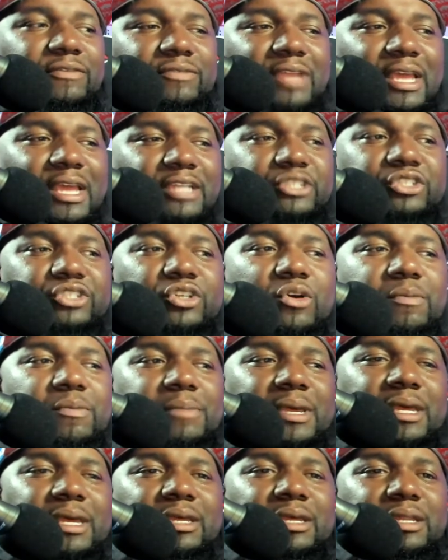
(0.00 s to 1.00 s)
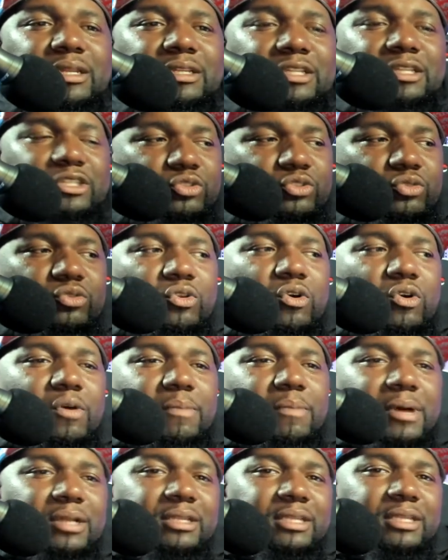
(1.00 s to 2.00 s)
that's your man, did you know
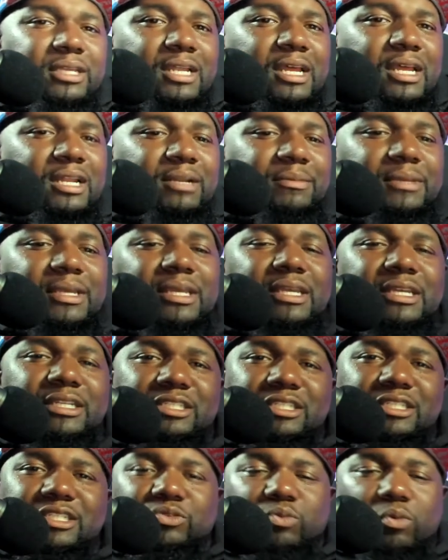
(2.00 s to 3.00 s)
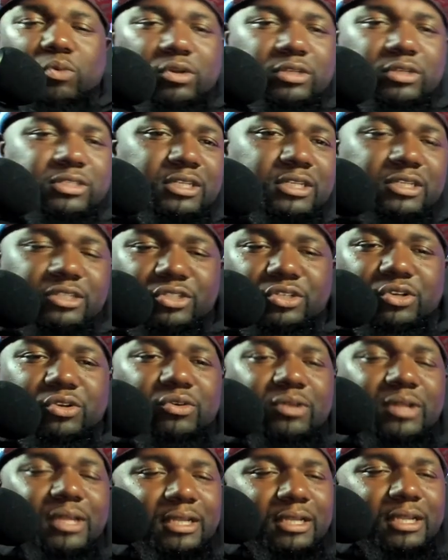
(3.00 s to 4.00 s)
about, you know what I mean? It just works in a
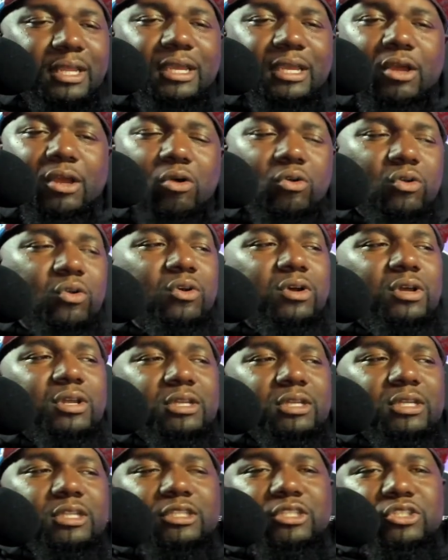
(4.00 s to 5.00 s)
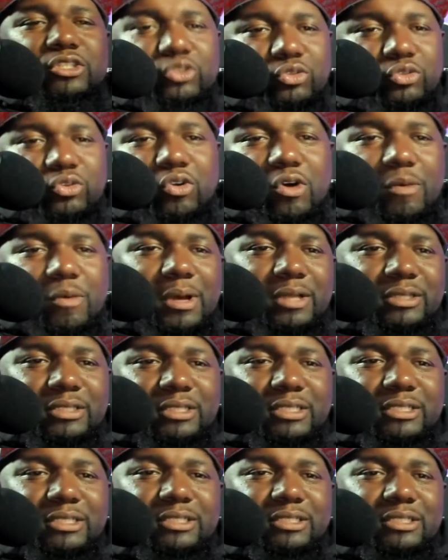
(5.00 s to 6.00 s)
circle. Like, hold on. Did you know about
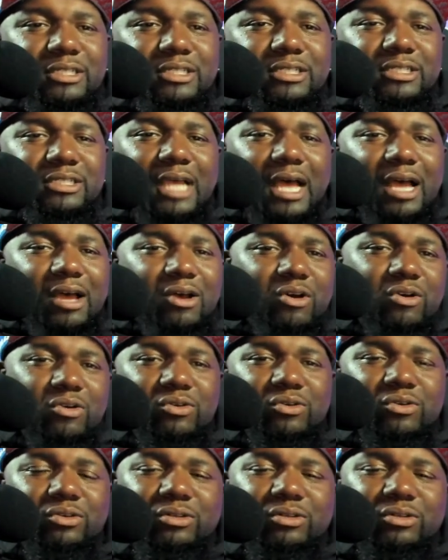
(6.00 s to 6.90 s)
this? Because how?